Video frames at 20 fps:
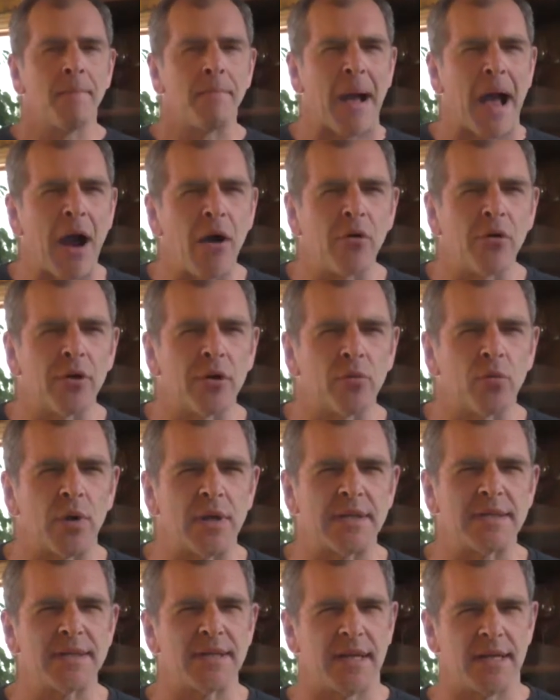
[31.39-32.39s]
Power in
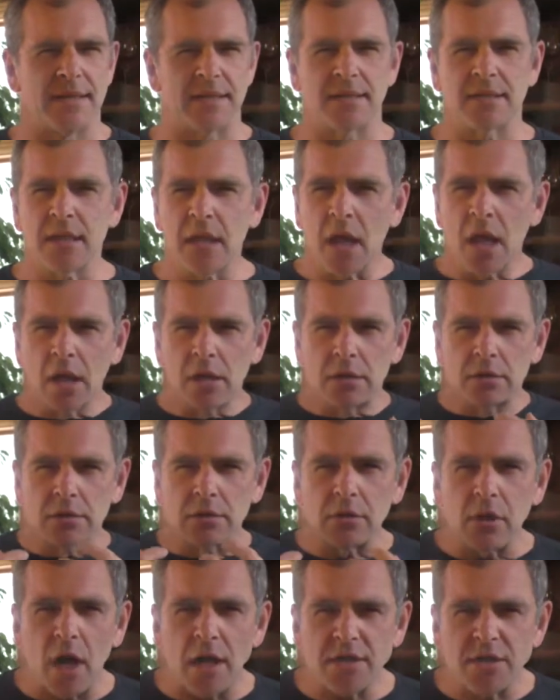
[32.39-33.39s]
what sense?
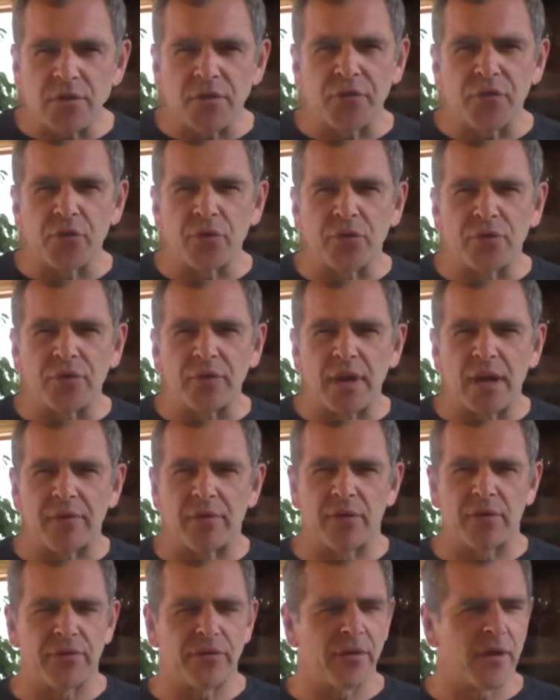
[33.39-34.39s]
Lots of fruit
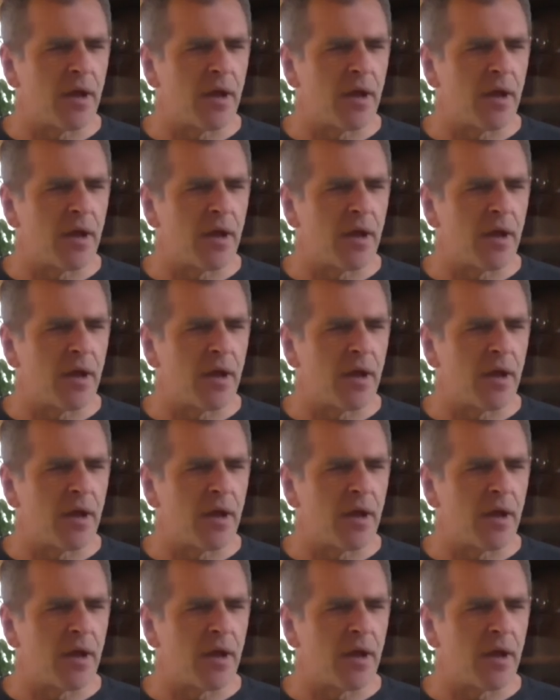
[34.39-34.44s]
flavors,